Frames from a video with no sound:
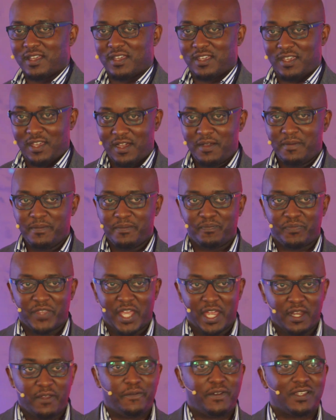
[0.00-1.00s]
Yeah?
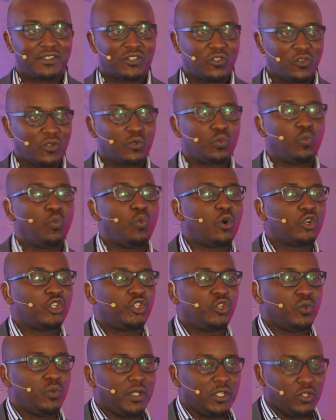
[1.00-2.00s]
And if it's not, what
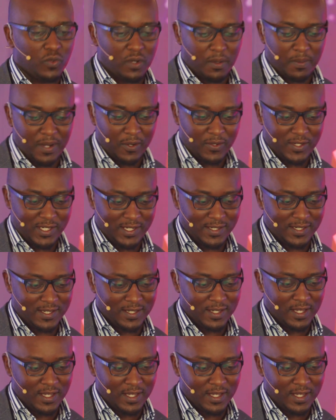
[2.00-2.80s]
should we do about it?